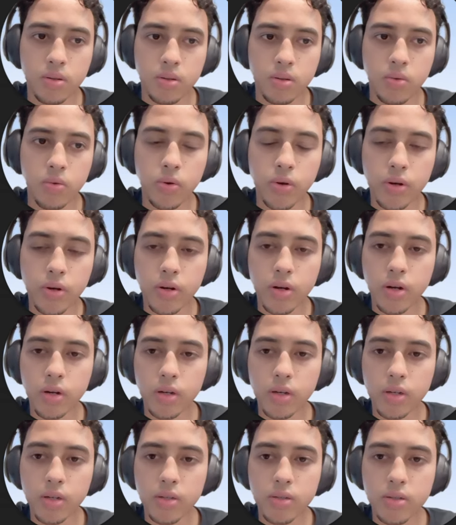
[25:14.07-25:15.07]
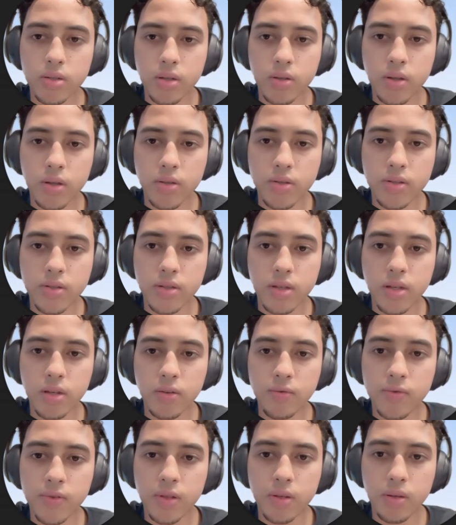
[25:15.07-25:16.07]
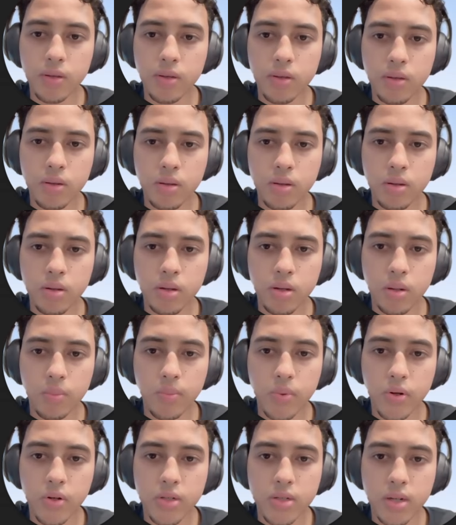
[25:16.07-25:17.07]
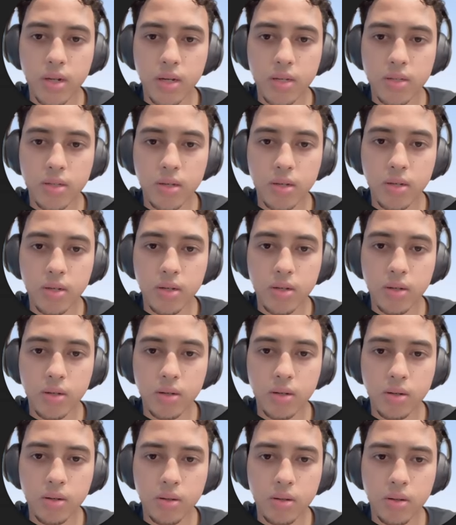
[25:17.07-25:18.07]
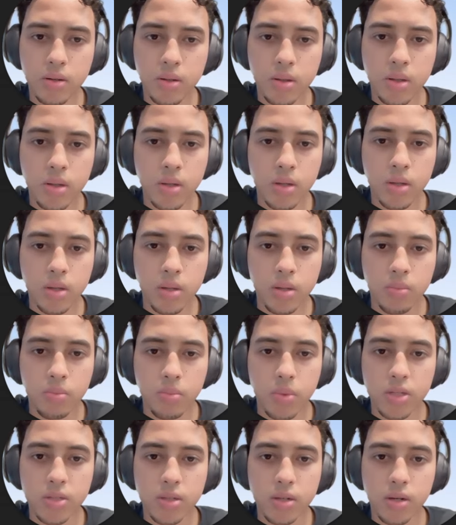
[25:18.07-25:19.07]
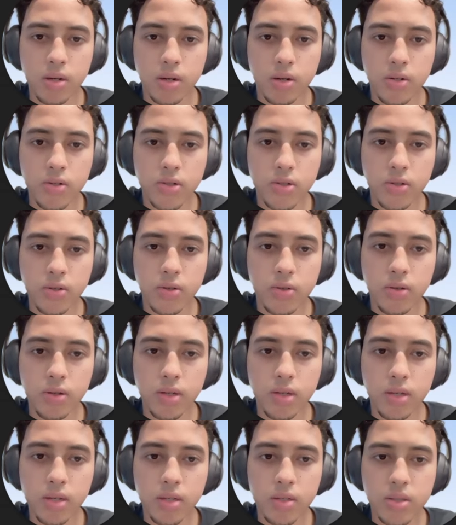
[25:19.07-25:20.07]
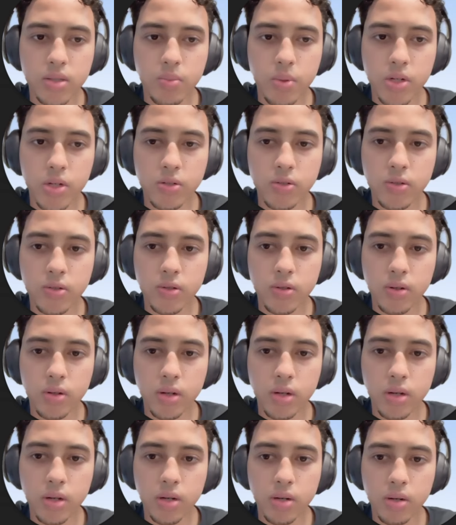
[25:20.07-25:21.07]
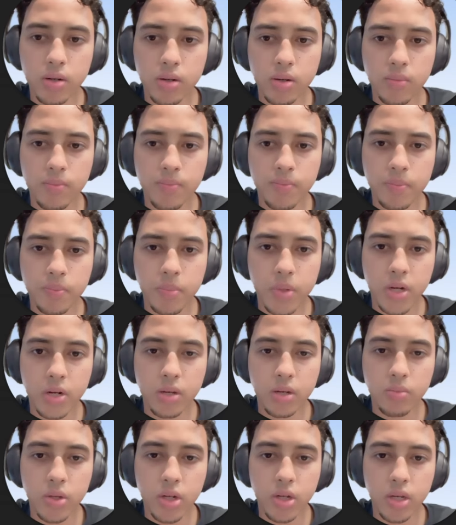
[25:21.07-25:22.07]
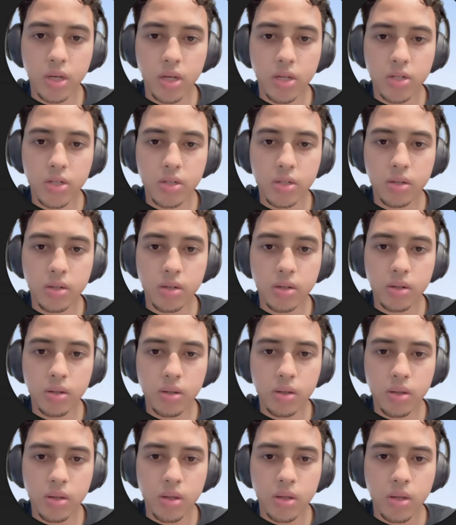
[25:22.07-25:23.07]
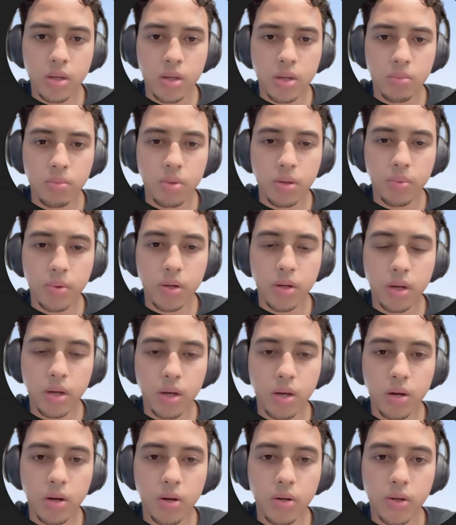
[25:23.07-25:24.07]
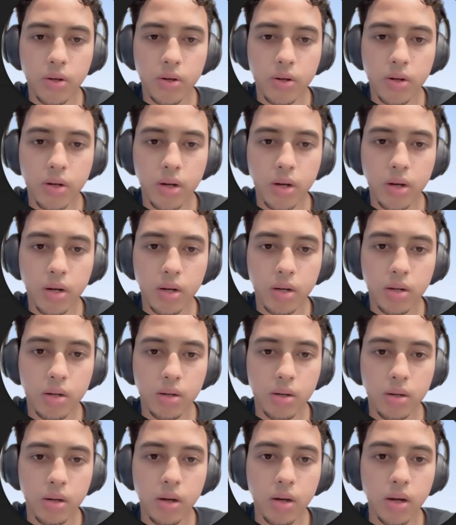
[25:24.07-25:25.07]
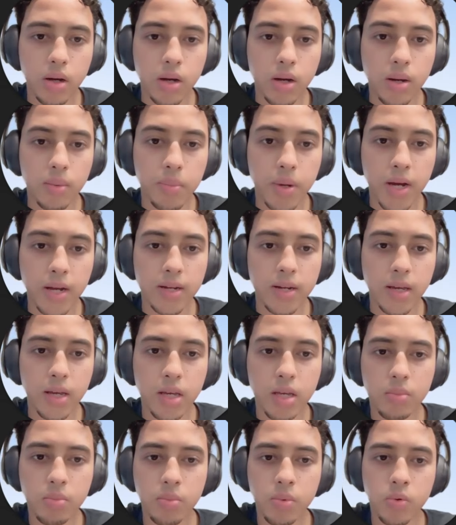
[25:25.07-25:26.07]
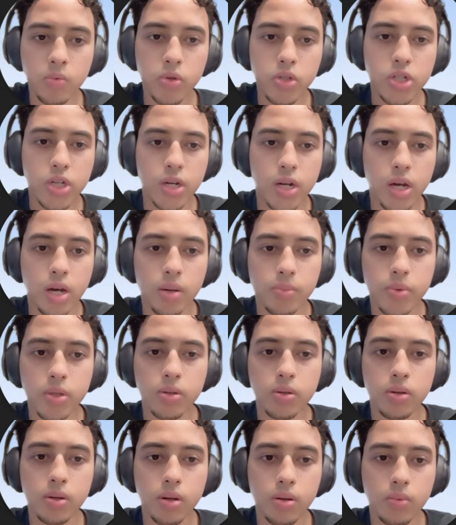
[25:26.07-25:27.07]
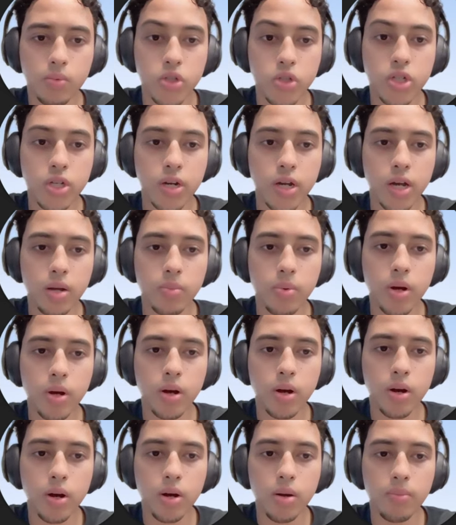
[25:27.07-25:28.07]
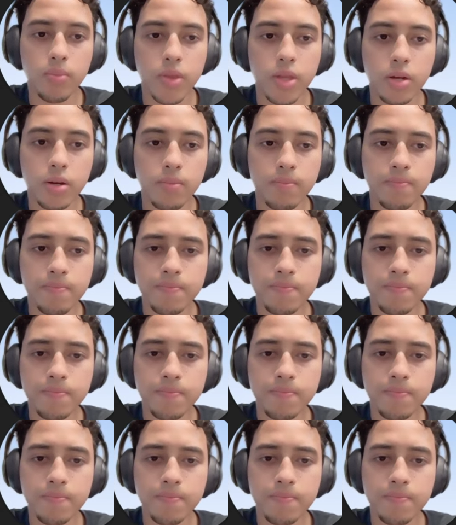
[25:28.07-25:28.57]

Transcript: who your dog is. And then safety, personalized look, makes the harness look unique and special to your dog. Better communication. People can call your dog by name, which can help calm them